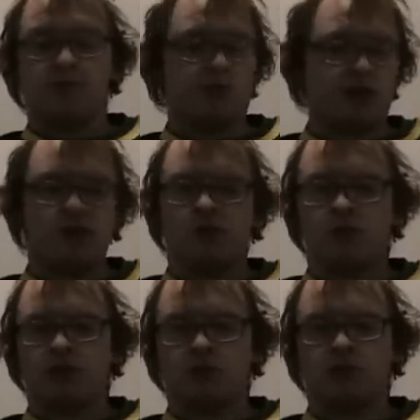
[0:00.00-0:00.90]
So I don't know
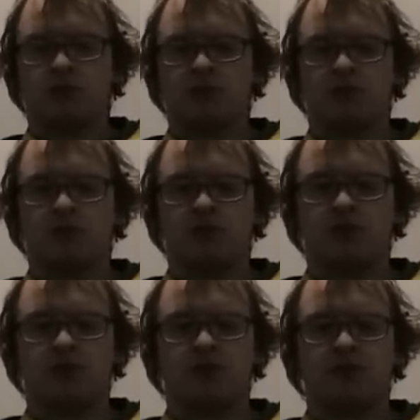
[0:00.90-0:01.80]
what the real solution
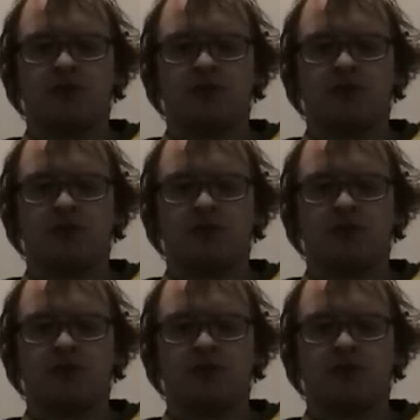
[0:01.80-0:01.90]
is.